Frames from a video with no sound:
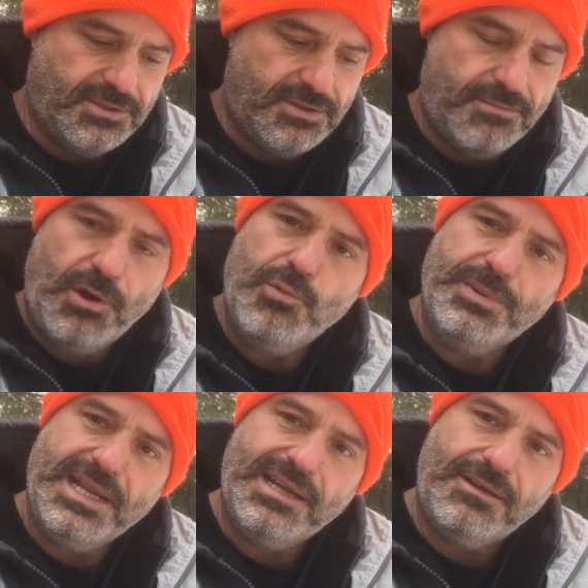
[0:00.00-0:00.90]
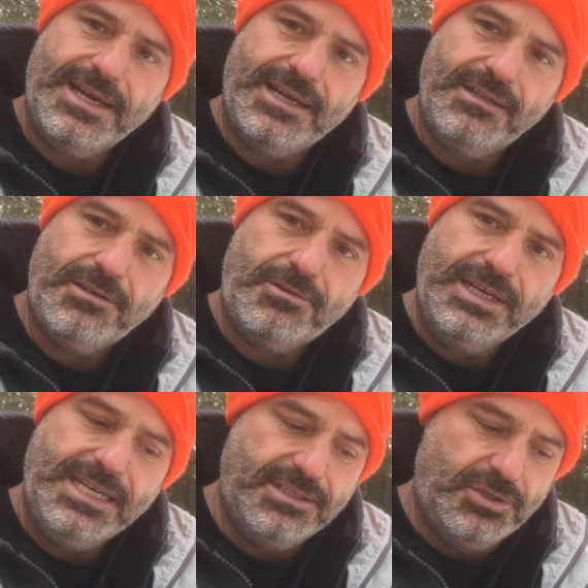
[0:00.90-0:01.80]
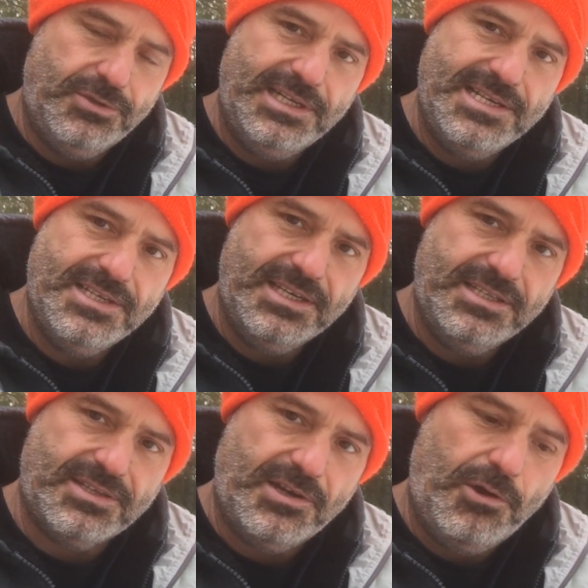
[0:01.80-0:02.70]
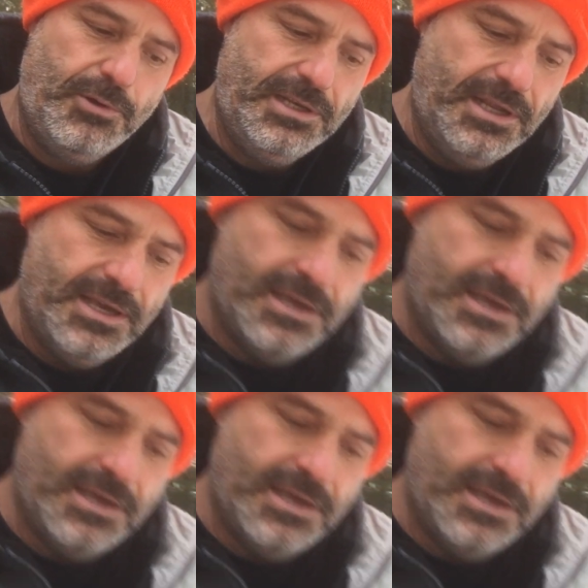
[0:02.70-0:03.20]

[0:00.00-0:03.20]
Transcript: So I'm hoping that'll add a little heat to it as it gets going.